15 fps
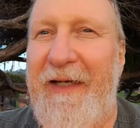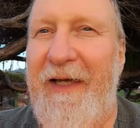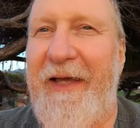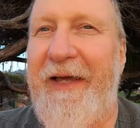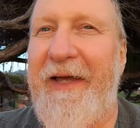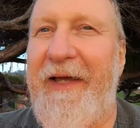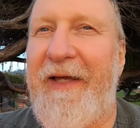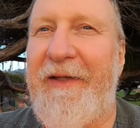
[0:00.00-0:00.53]

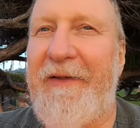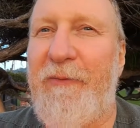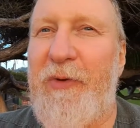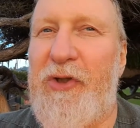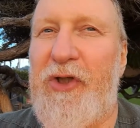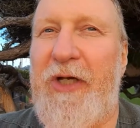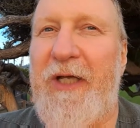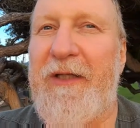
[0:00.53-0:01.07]
and
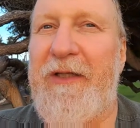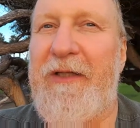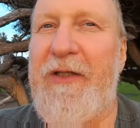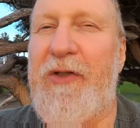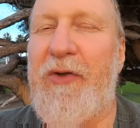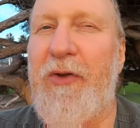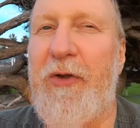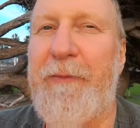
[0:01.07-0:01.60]
which can
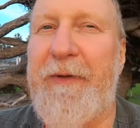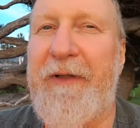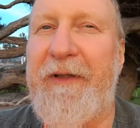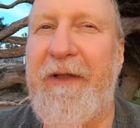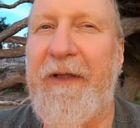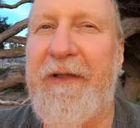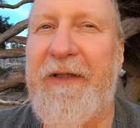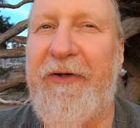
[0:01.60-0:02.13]
determine
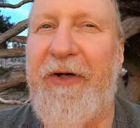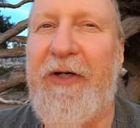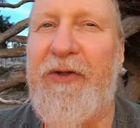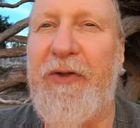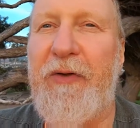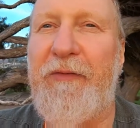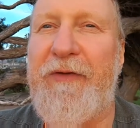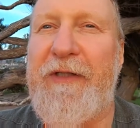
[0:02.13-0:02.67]
the
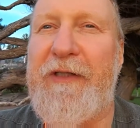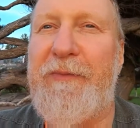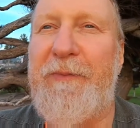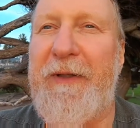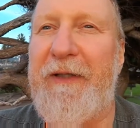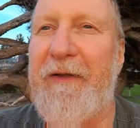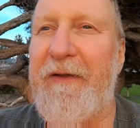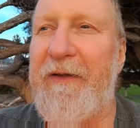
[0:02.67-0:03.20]
direction of the
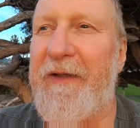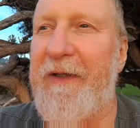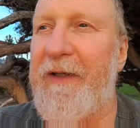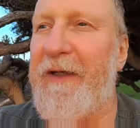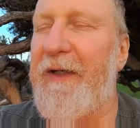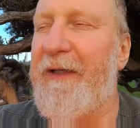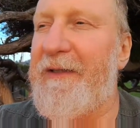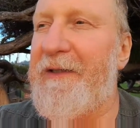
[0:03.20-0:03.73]
spin,
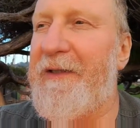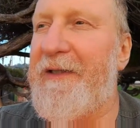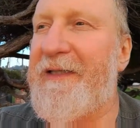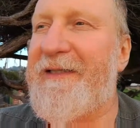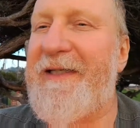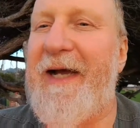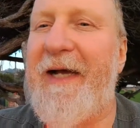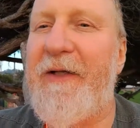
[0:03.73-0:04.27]
the, the
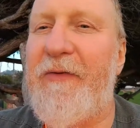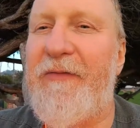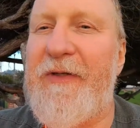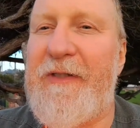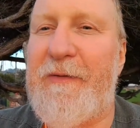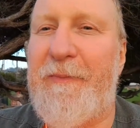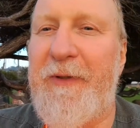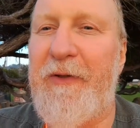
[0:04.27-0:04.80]
sign of
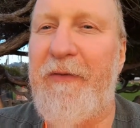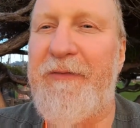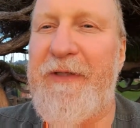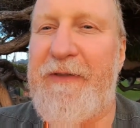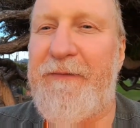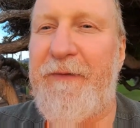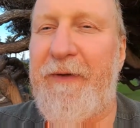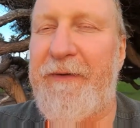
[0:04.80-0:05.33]
the spin of
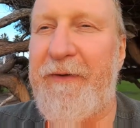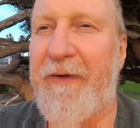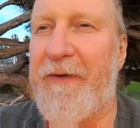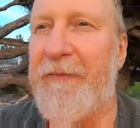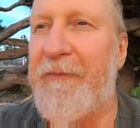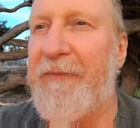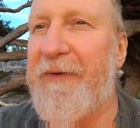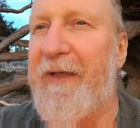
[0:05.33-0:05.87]
this
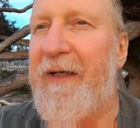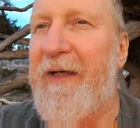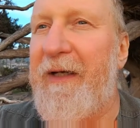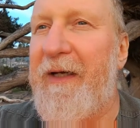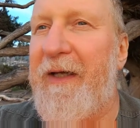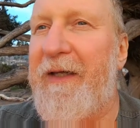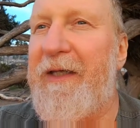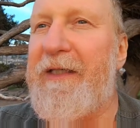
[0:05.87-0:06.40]
photon,
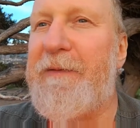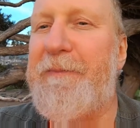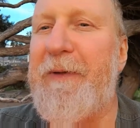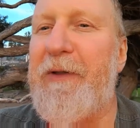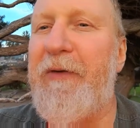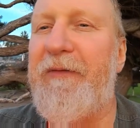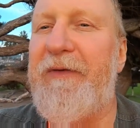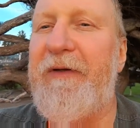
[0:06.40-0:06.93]
the
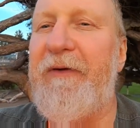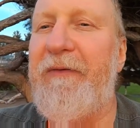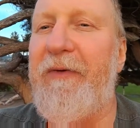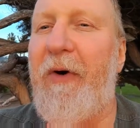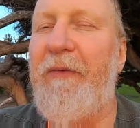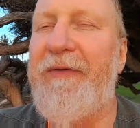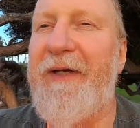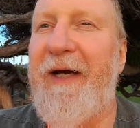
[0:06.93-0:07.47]
spin of the,
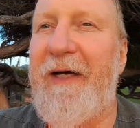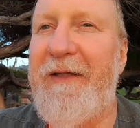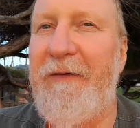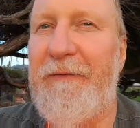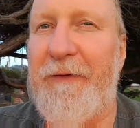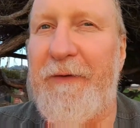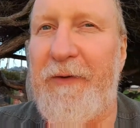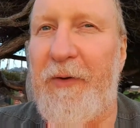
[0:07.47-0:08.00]
of the
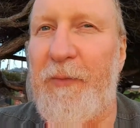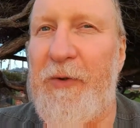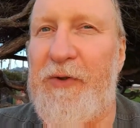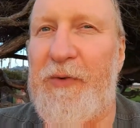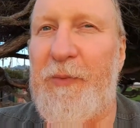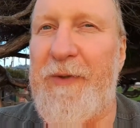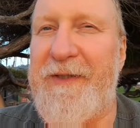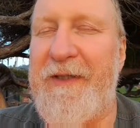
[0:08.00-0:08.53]
other photon
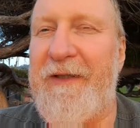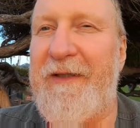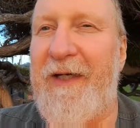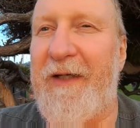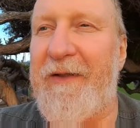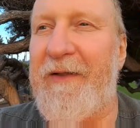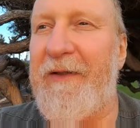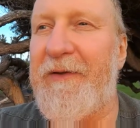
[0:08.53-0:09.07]
which was
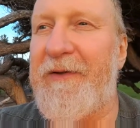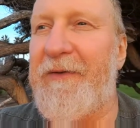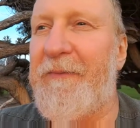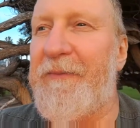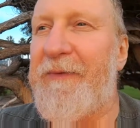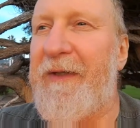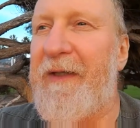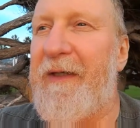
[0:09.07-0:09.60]
entangled
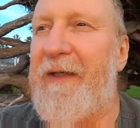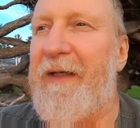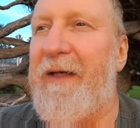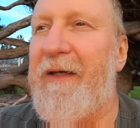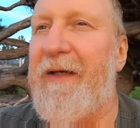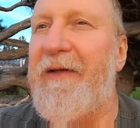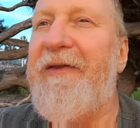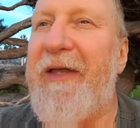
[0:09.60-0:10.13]

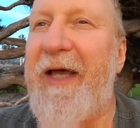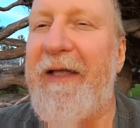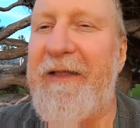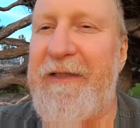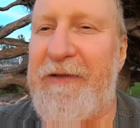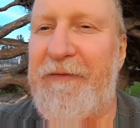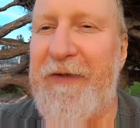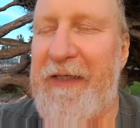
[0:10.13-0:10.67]
then
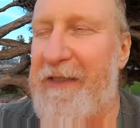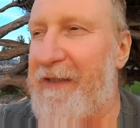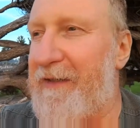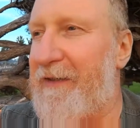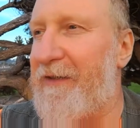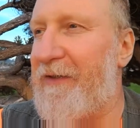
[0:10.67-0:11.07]
is fixed.